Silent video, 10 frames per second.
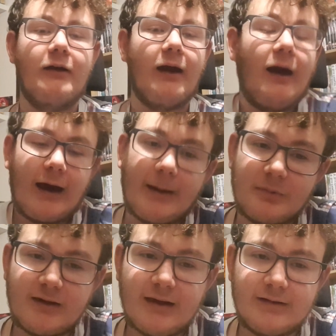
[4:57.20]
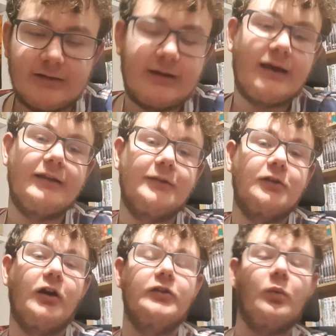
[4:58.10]
a happy kid, and that is
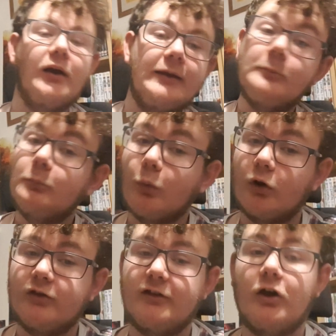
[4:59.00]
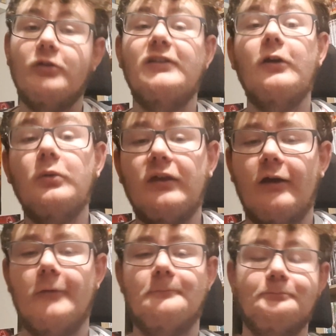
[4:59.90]
kind of why he wanted to go to
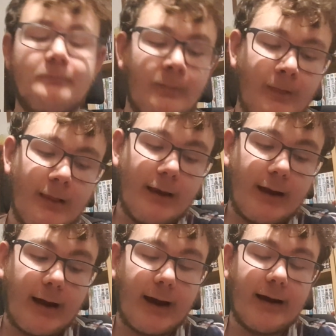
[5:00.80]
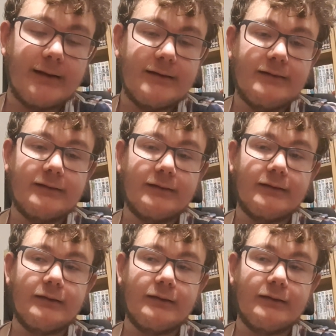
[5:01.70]
Tokyo. And